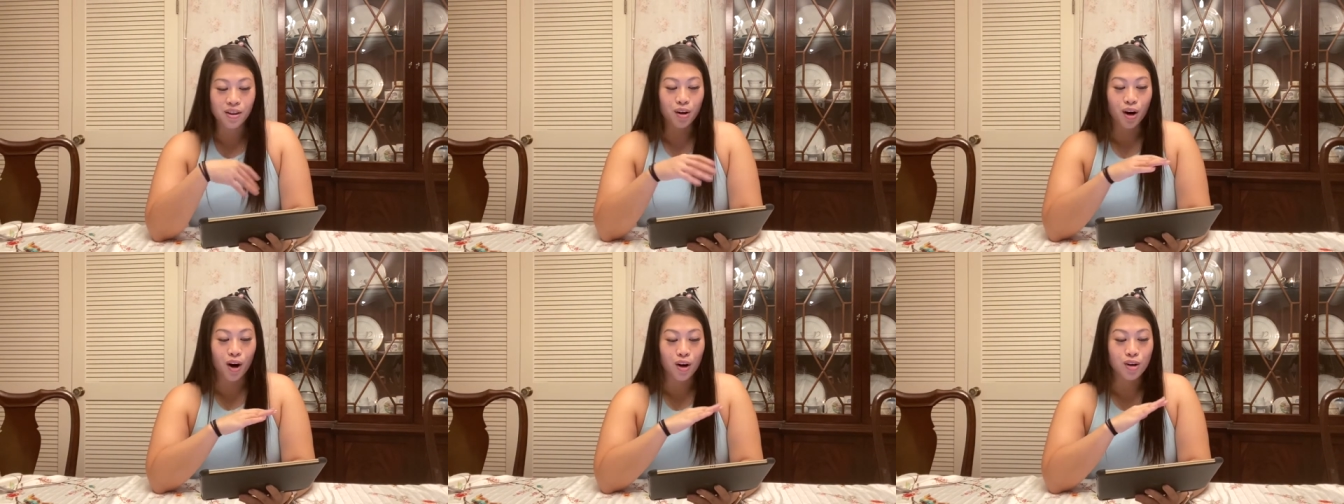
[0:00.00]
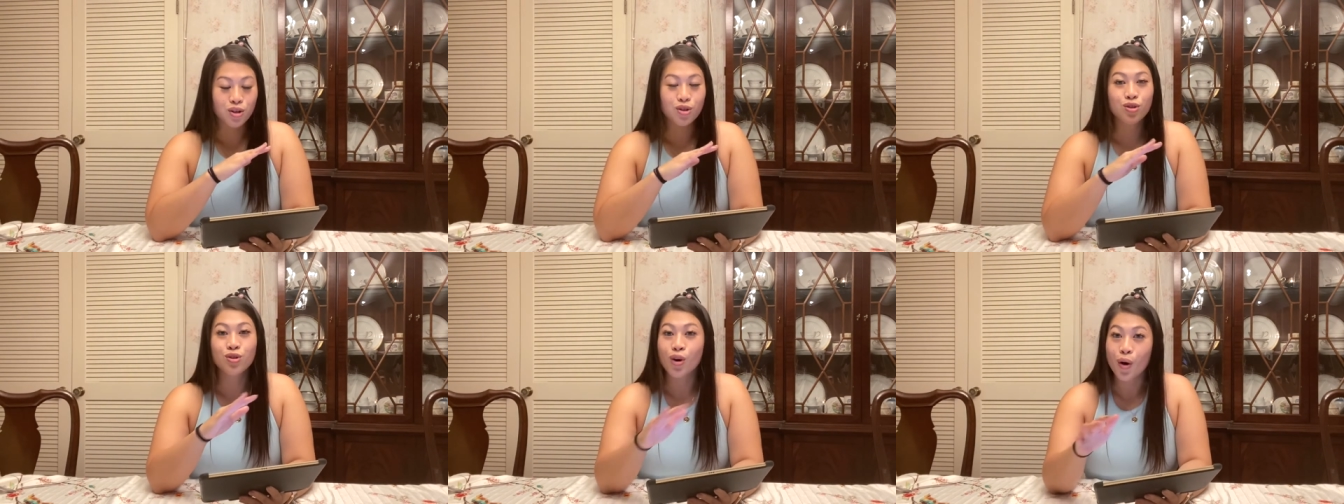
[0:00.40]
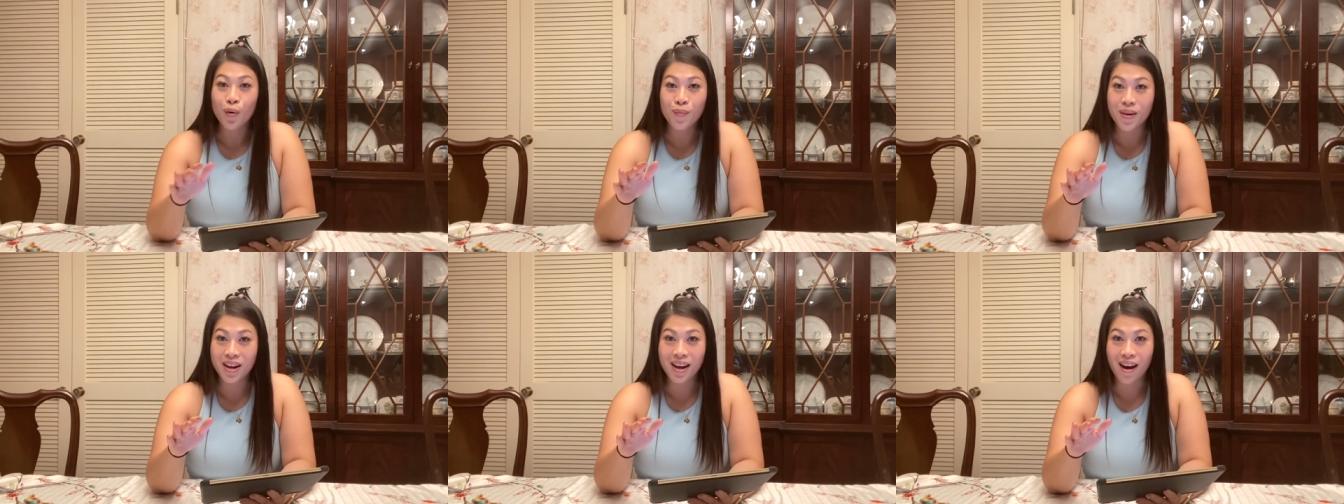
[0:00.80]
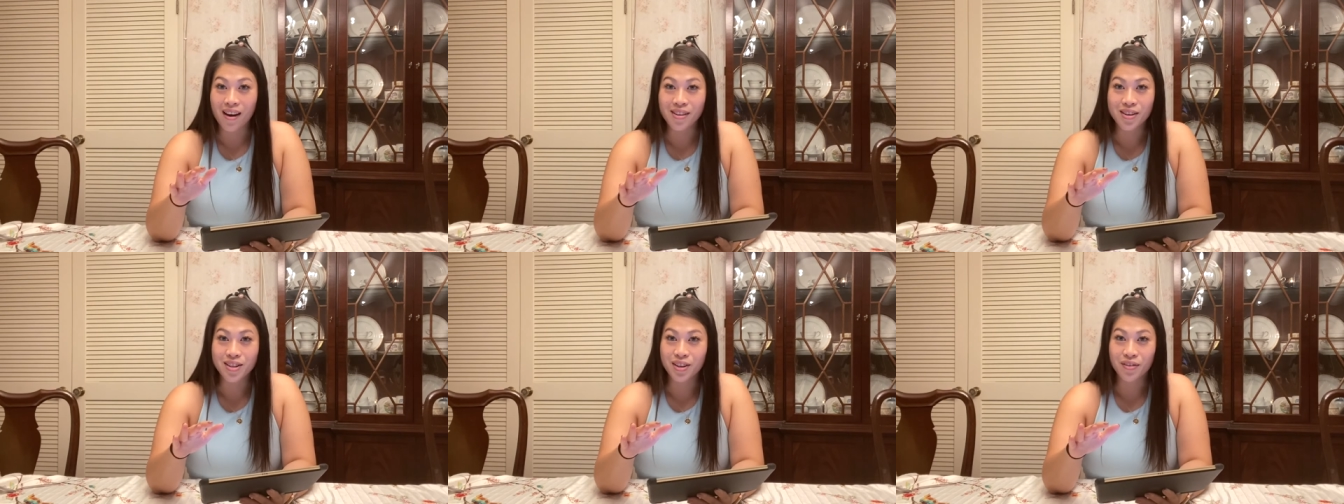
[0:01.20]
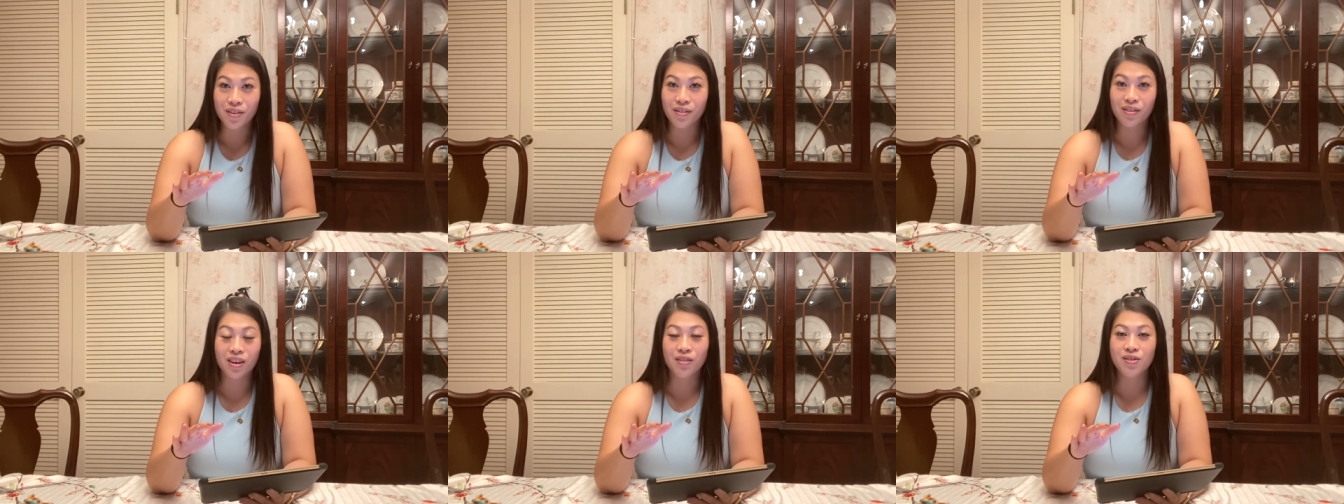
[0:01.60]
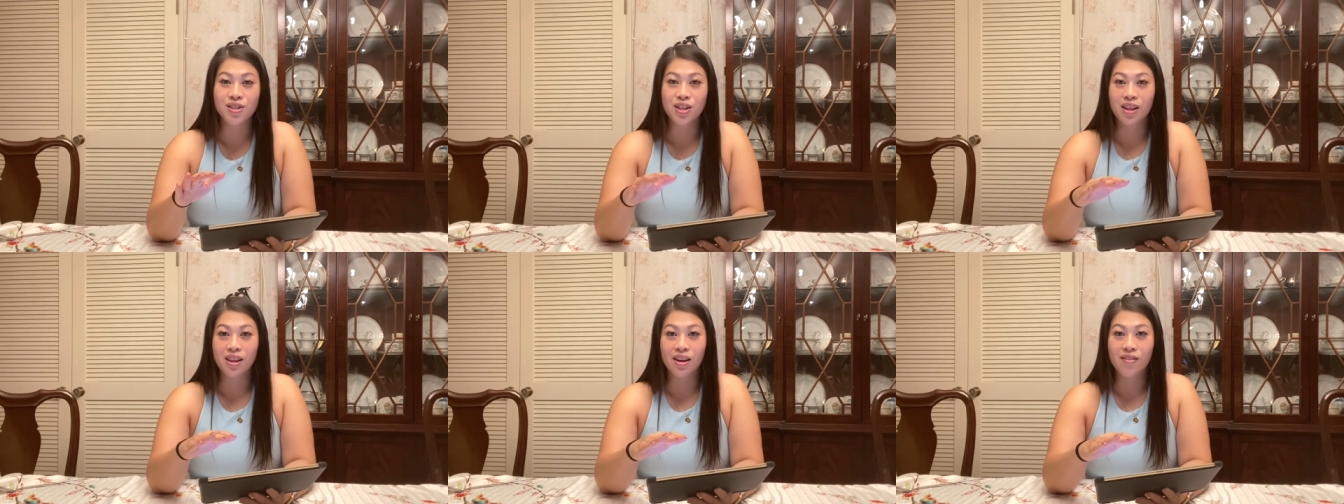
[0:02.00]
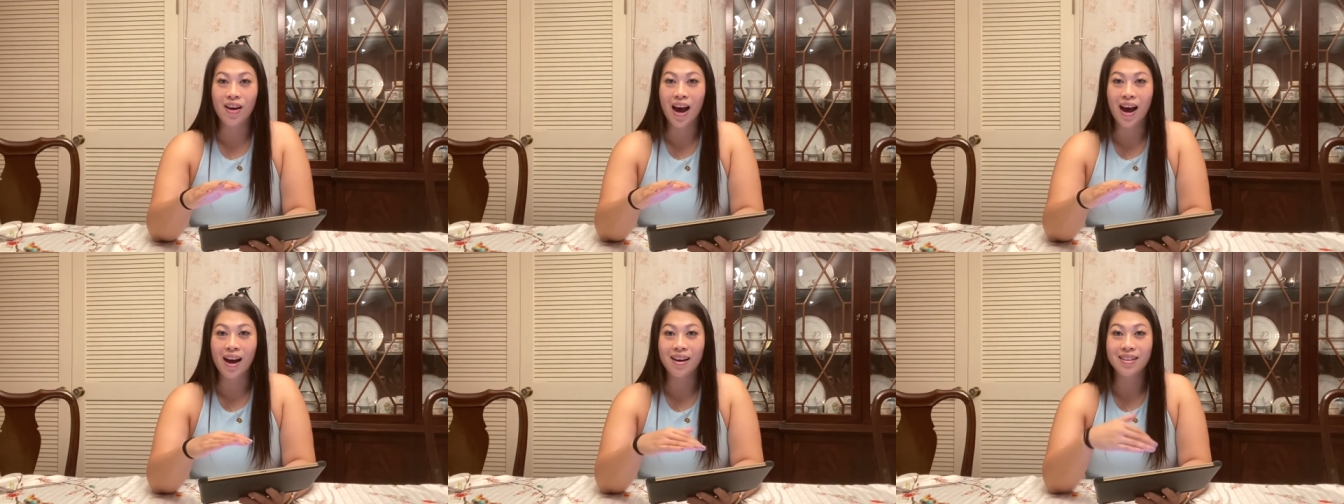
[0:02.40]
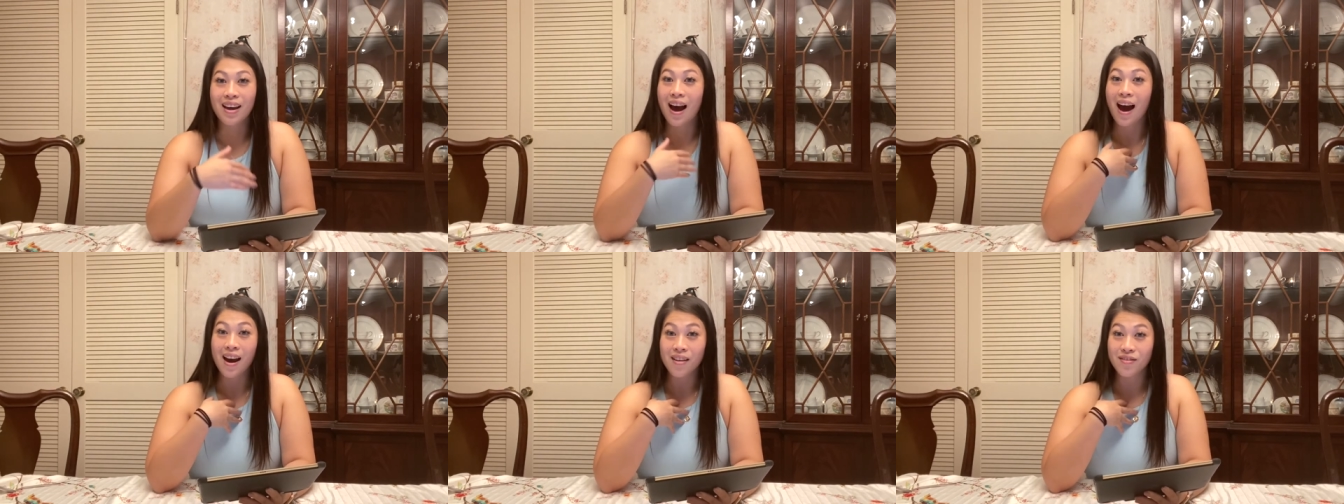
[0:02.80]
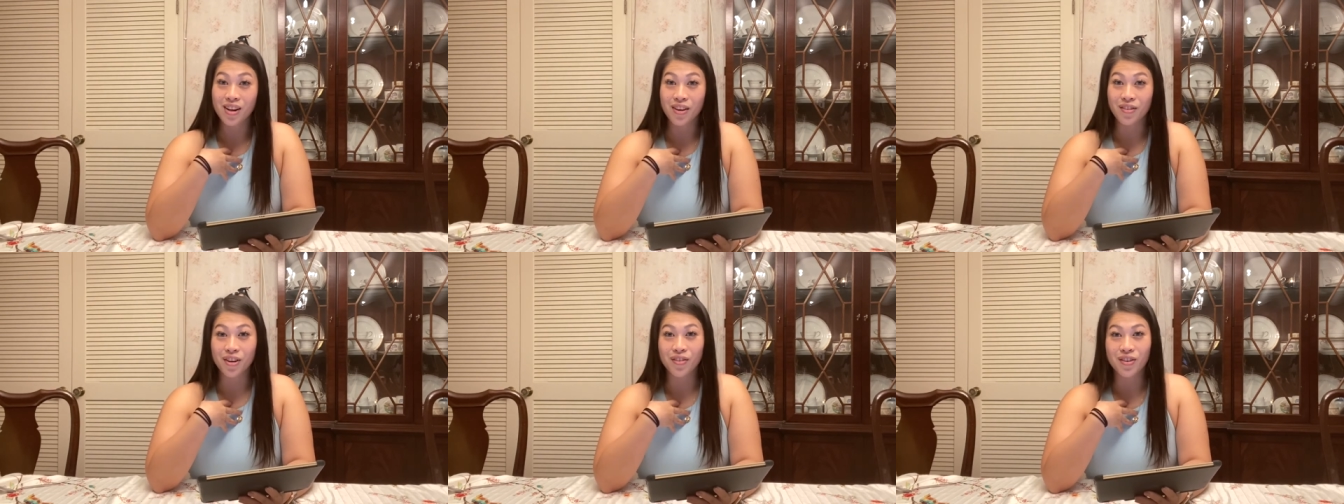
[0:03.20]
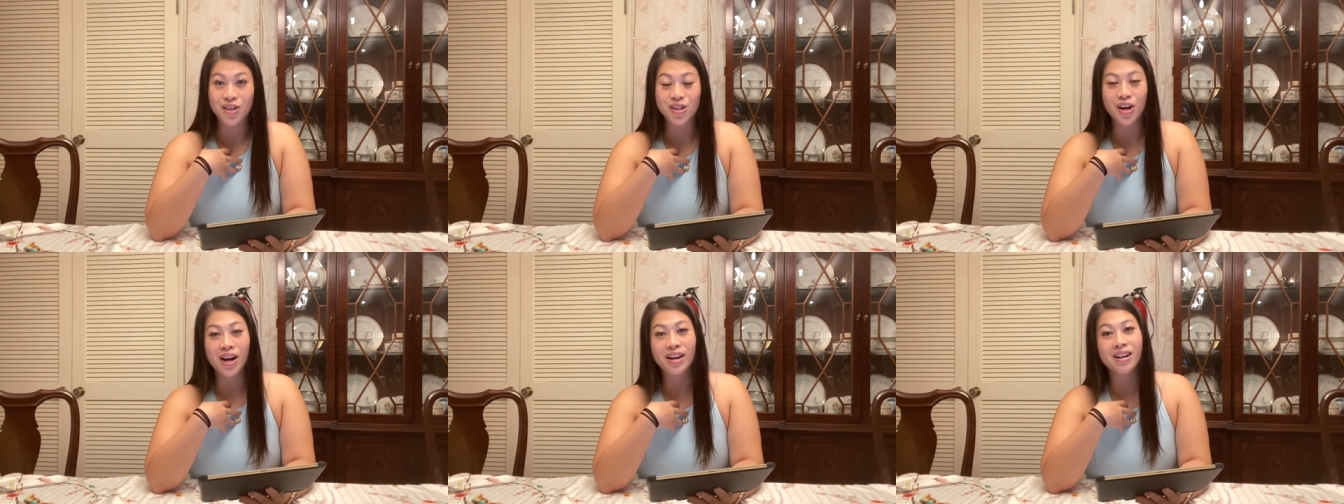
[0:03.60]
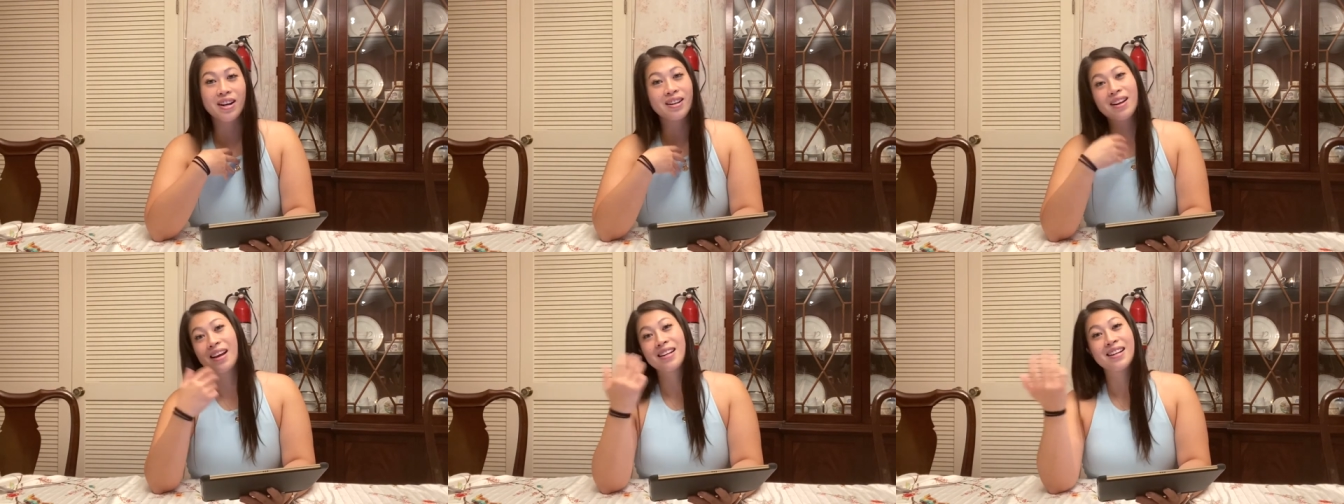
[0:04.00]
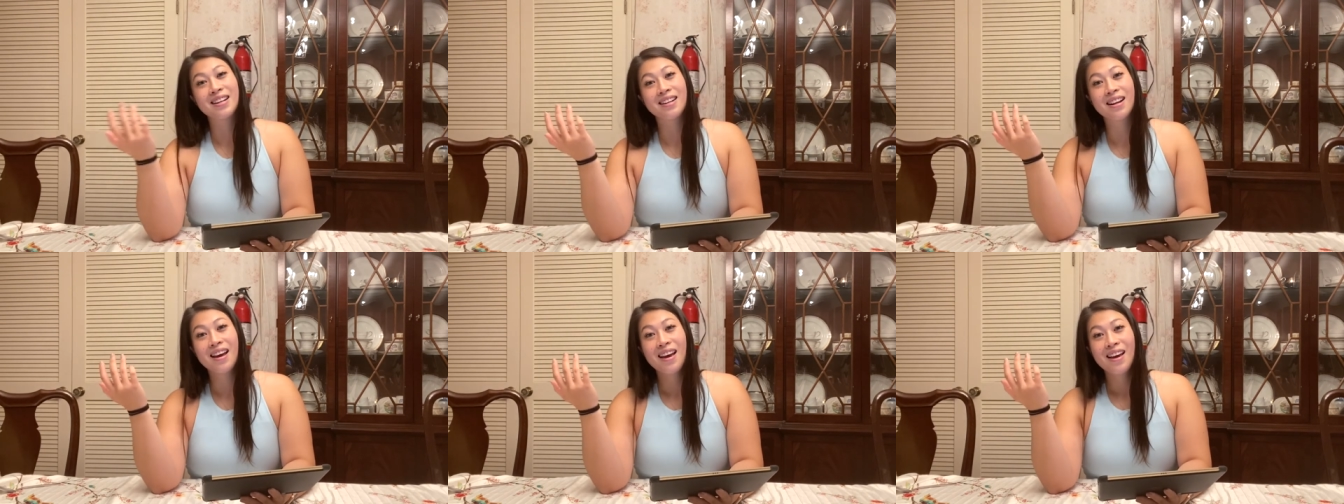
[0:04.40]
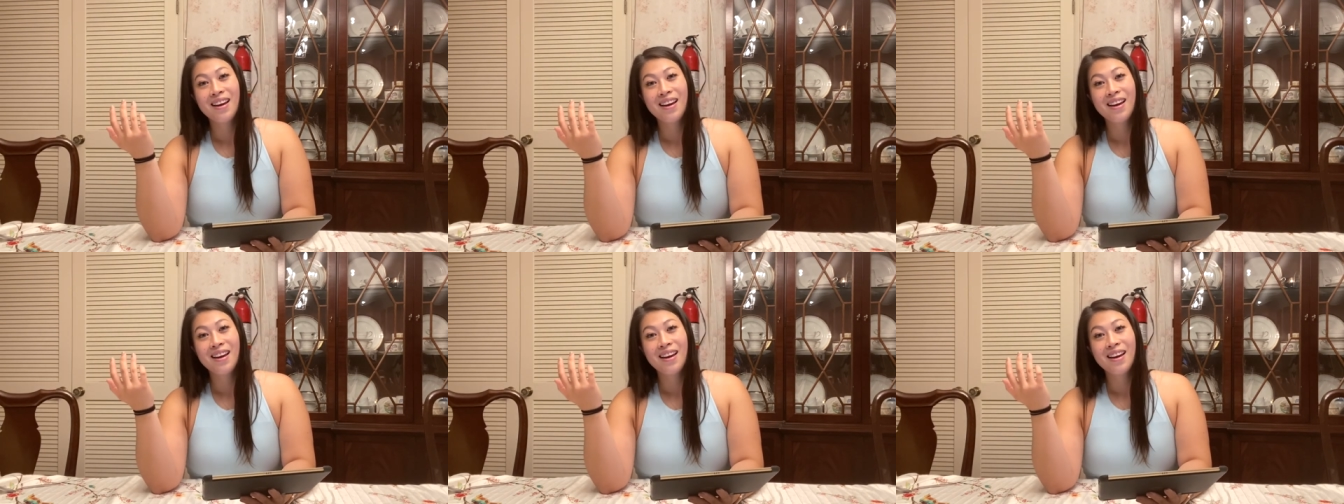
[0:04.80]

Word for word: There are so many other different flavors that they've had that I've never even tried and I didn't